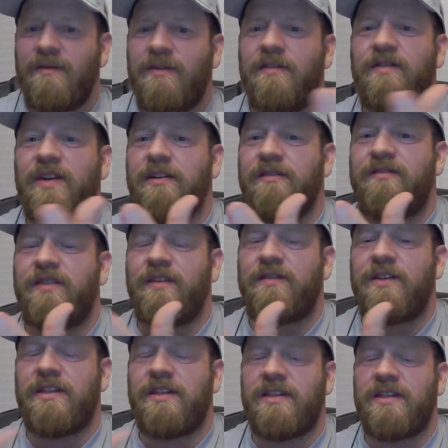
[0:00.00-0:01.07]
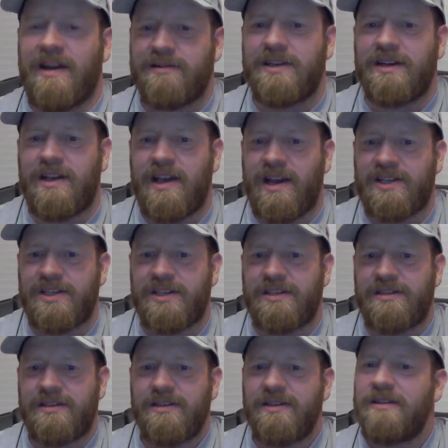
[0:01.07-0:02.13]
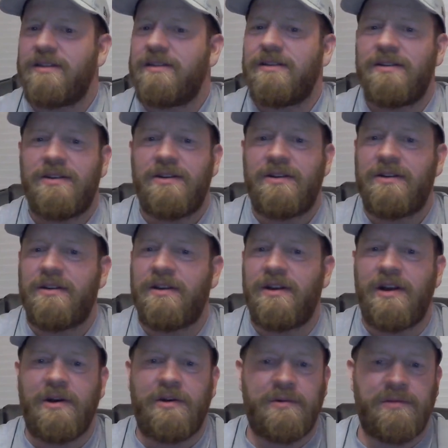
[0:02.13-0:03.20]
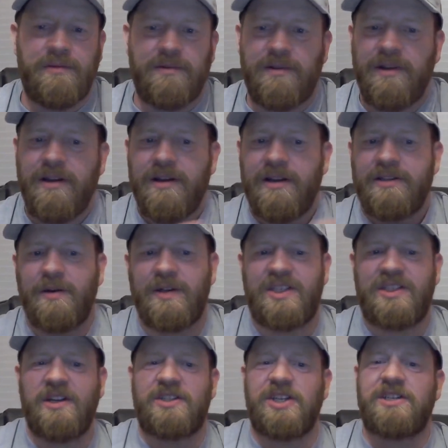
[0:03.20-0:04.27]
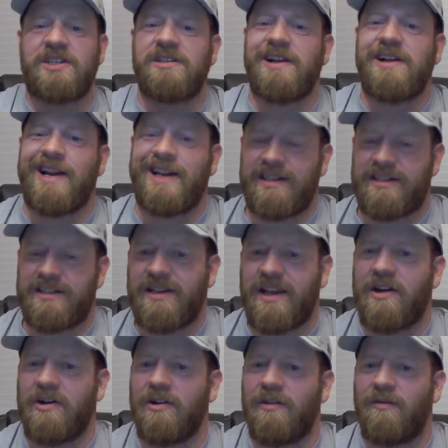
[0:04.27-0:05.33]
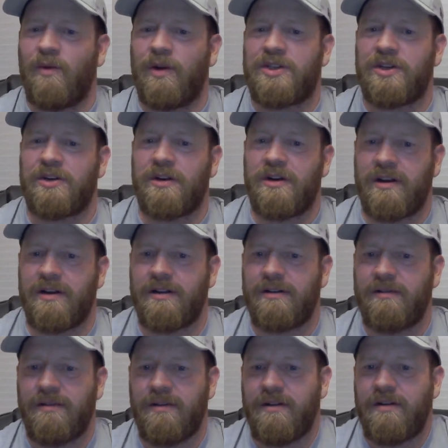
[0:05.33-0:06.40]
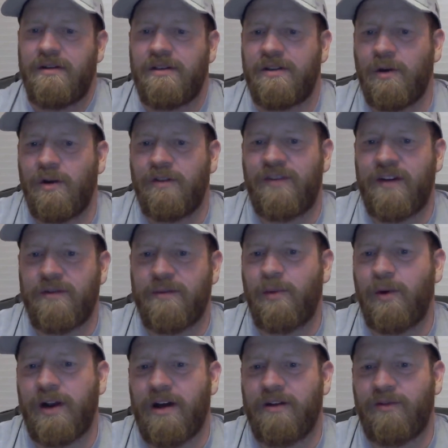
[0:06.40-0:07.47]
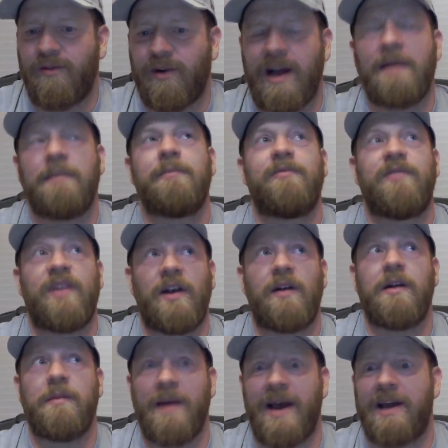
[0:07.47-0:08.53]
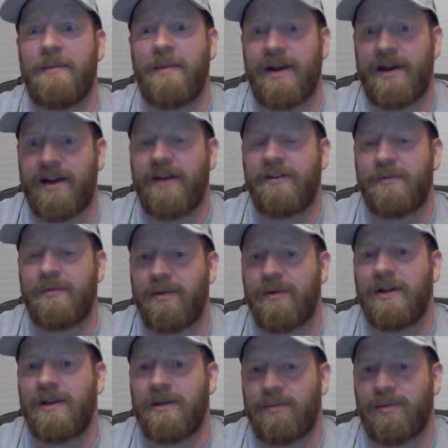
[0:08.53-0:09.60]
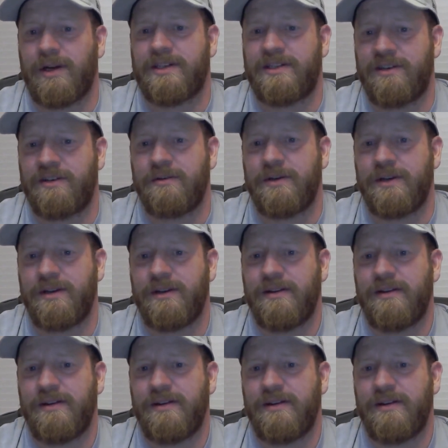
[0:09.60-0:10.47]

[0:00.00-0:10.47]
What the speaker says: If you found 50,000 caches, so it's such a sliding scale of what you're going to throw a favorite point out for. I'm very bad about it. I have to be really impressed to do it.